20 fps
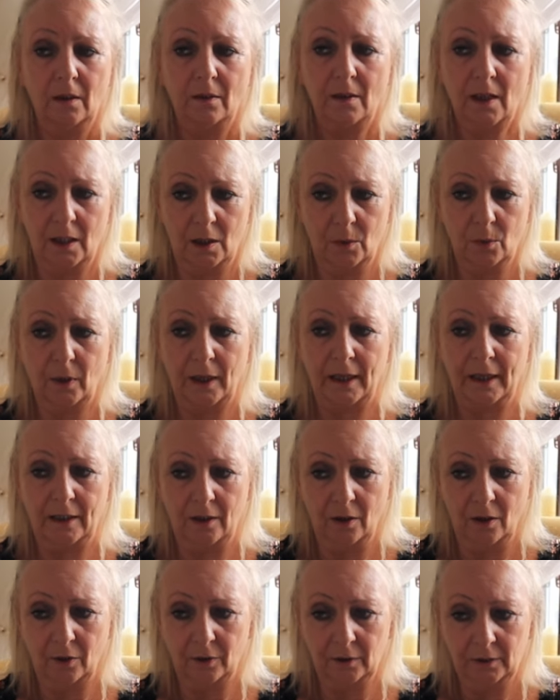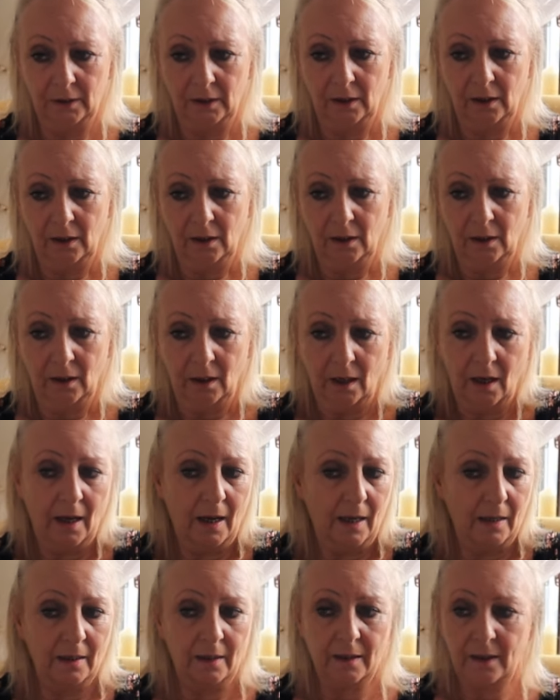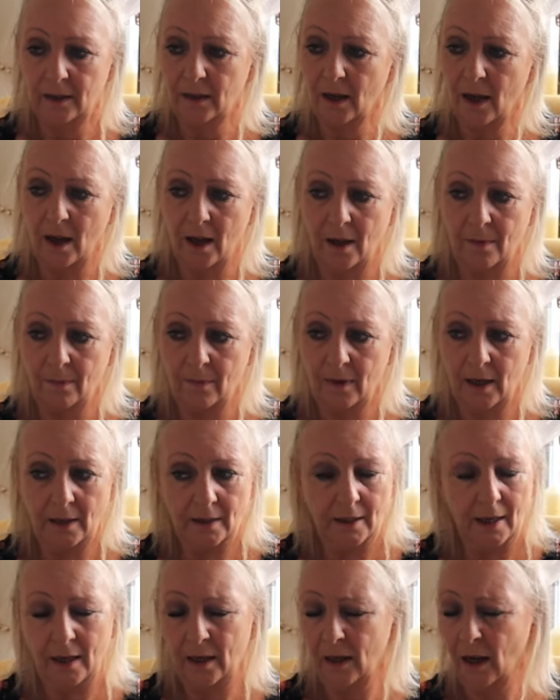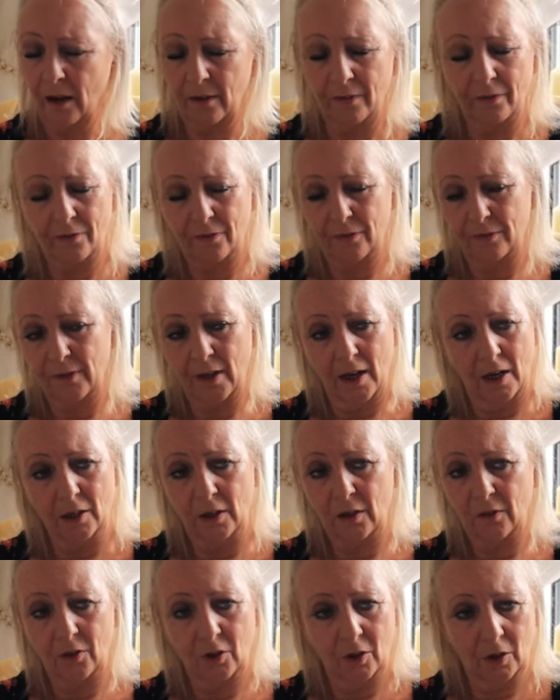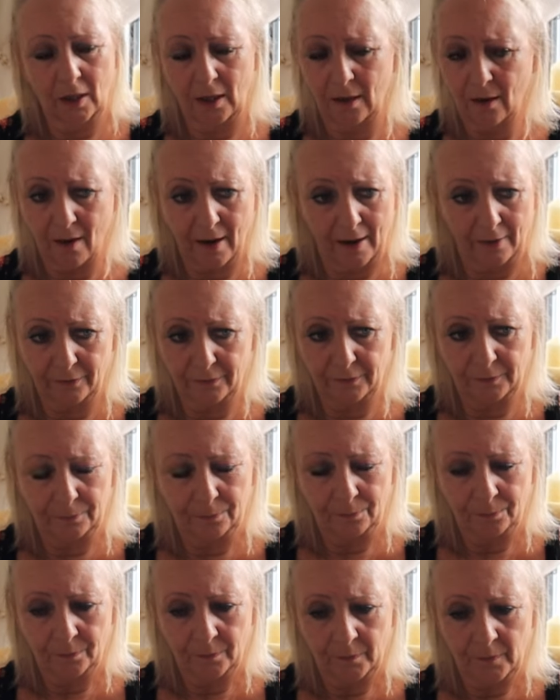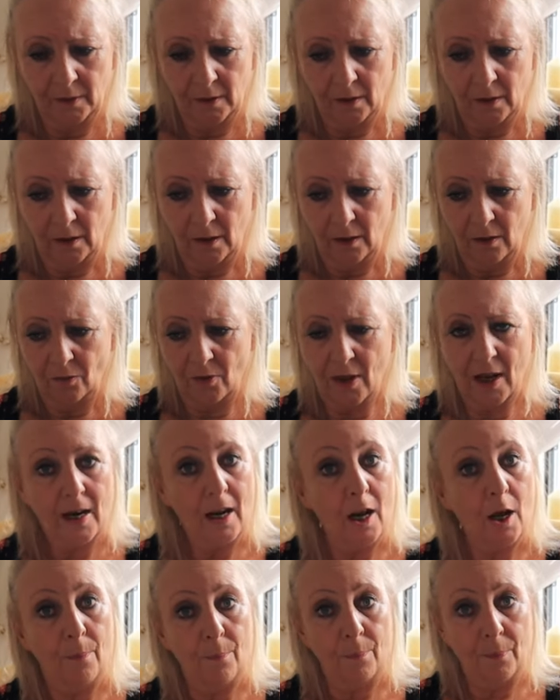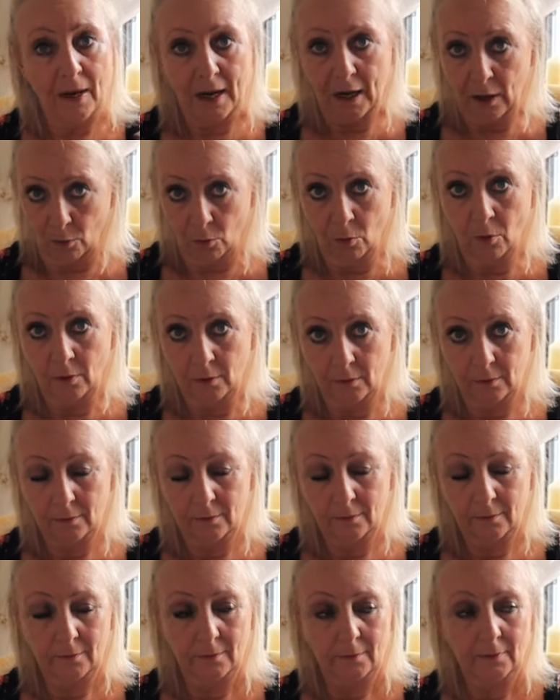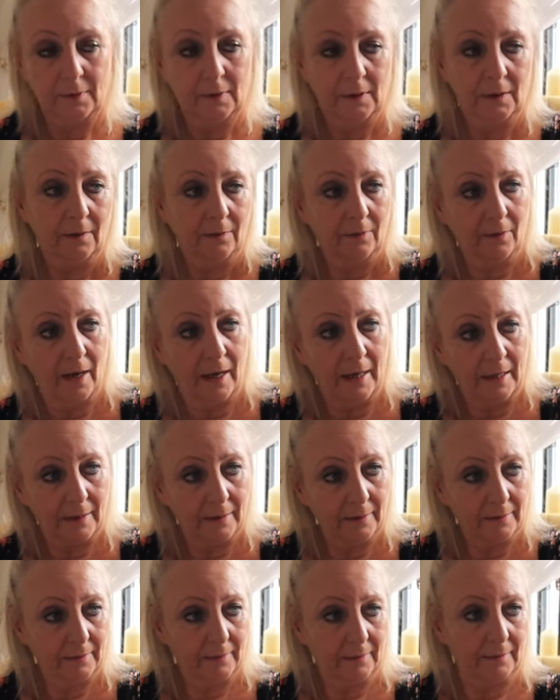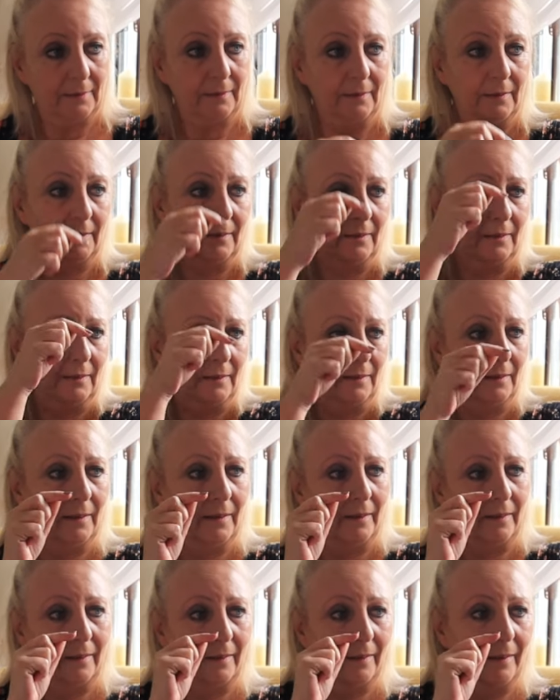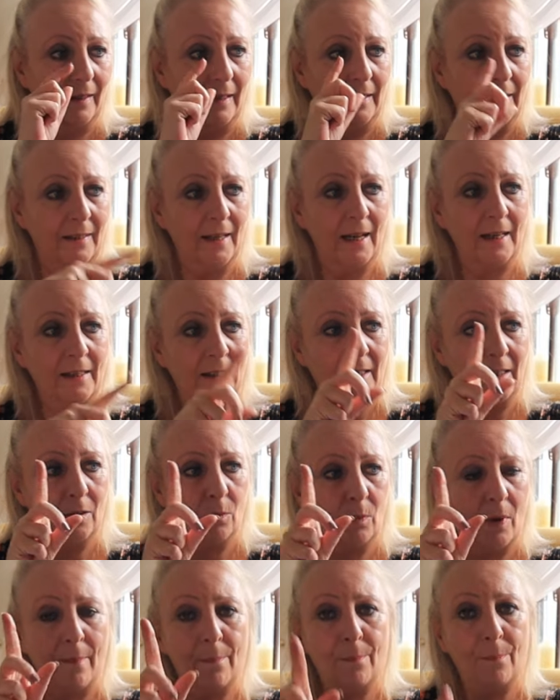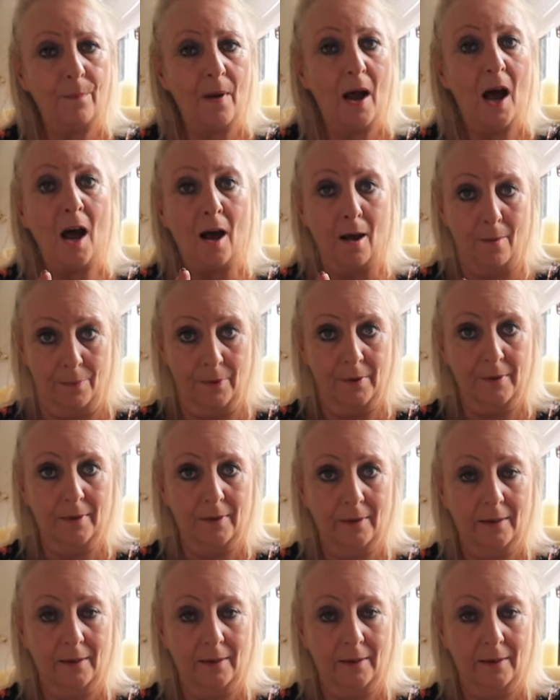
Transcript: that's what he got and um, is it enough? No, you took a life. Then an appeal right, his sentence went up